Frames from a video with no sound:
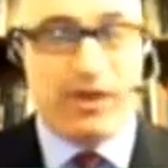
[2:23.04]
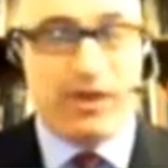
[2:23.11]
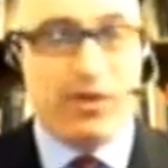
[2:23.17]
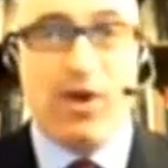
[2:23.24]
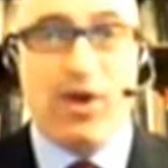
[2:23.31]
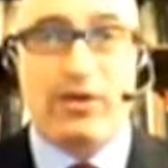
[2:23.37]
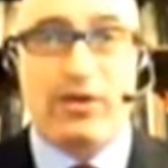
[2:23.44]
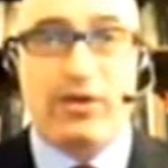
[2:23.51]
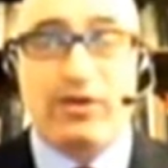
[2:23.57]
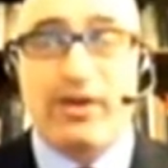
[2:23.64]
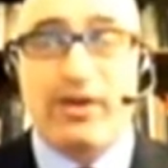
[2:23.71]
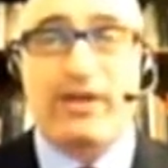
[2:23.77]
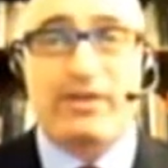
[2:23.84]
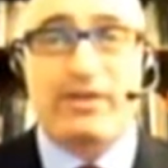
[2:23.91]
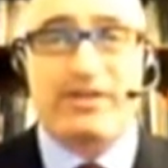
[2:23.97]
to do what you
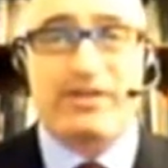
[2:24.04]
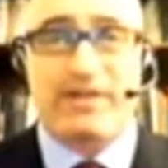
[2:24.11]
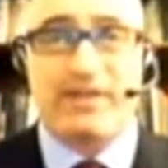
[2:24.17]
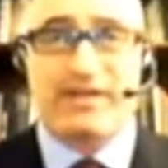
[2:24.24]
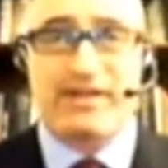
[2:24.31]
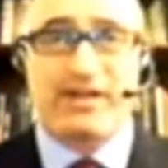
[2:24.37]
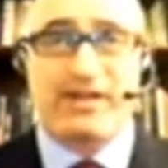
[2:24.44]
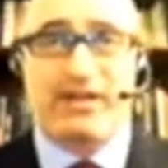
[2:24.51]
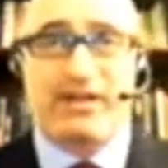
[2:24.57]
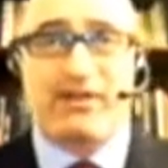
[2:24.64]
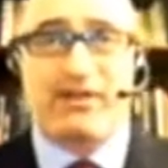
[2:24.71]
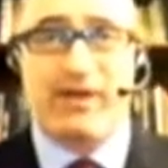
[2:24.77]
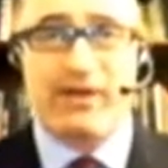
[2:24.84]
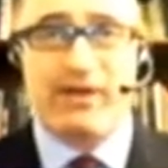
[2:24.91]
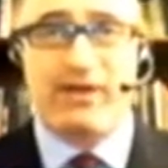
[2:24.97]
all are doing, which is
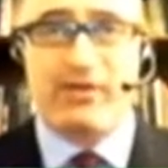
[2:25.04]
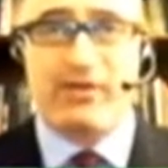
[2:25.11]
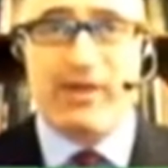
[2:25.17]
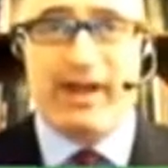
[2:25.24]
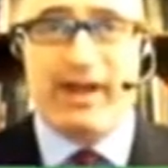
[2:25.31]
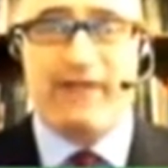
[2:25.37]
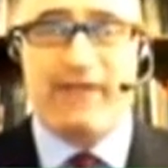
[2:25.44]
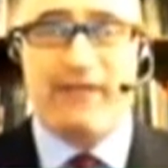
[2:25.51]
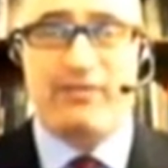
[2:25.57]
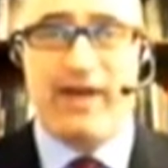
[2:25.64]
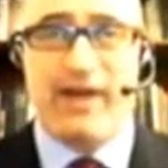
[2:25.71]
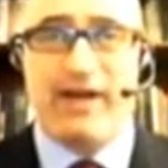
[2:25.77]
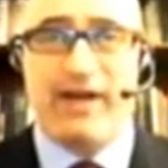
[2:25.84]
basically throwing good money